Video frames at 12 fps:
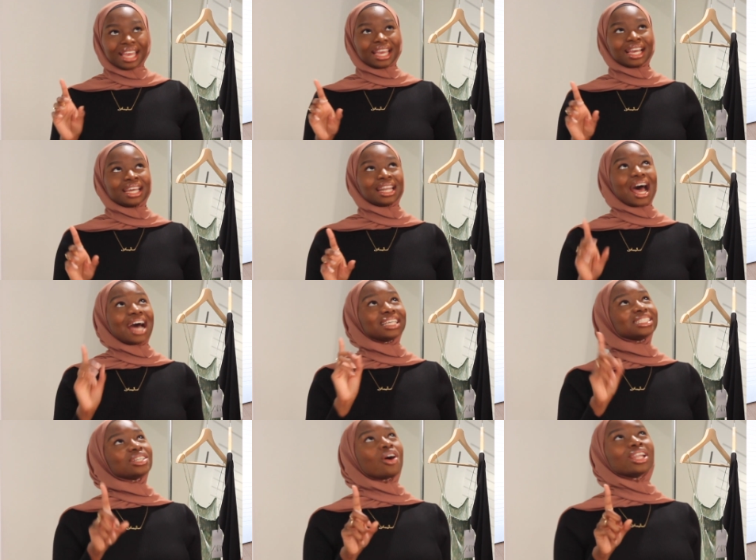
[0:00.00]
And I
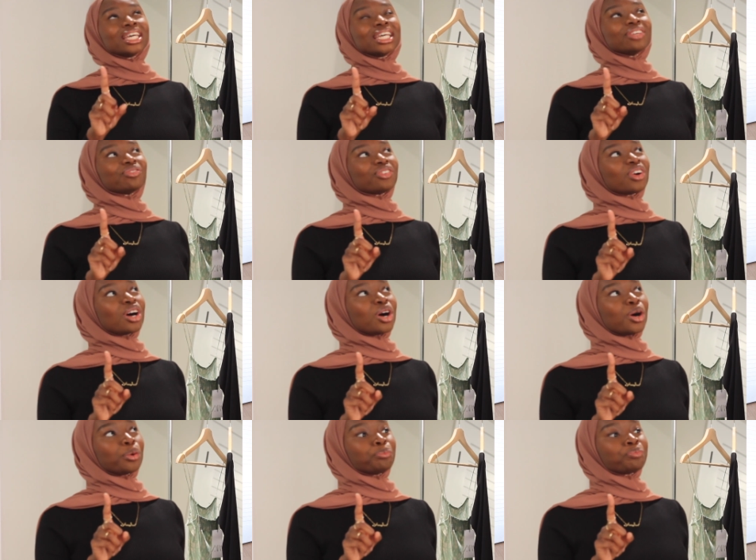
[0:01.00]
saw it
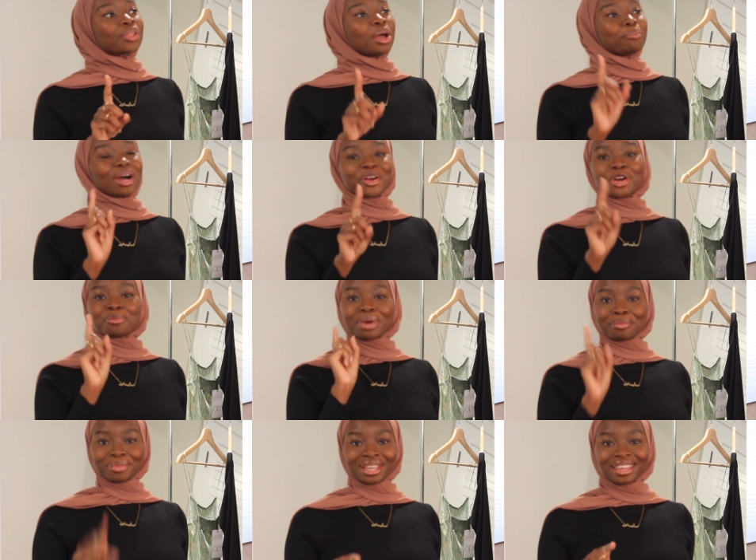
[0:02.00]
from my girl
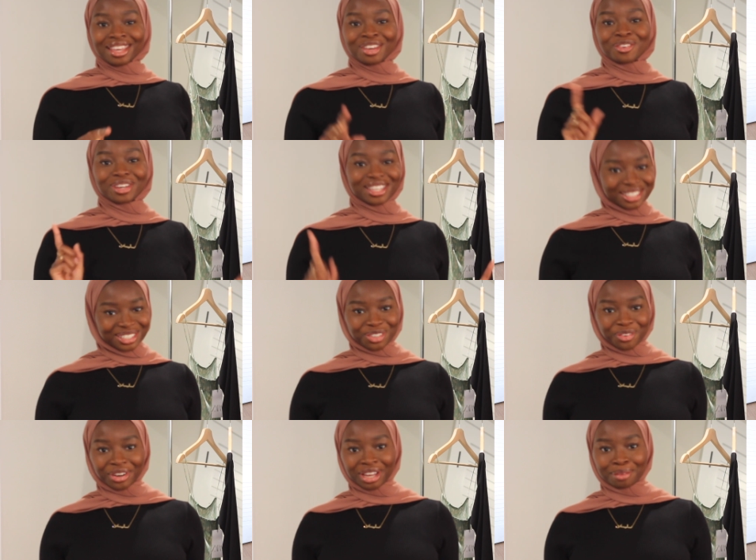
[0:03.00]
Mamiki on
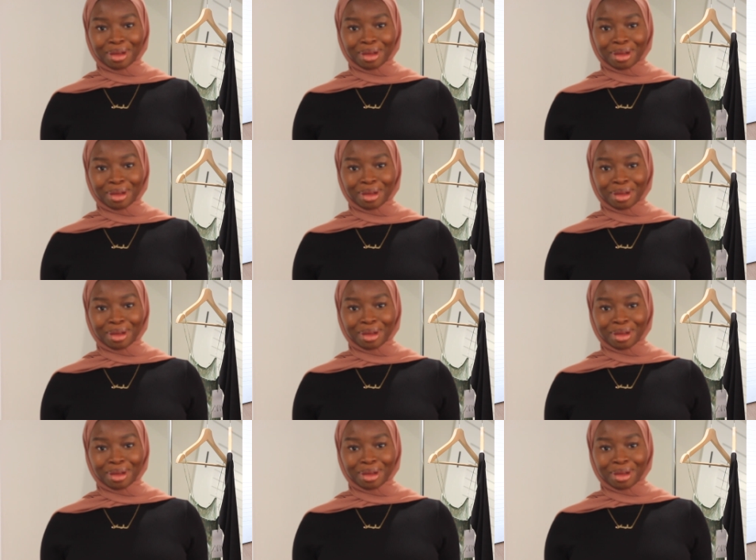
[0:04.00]
Instagram.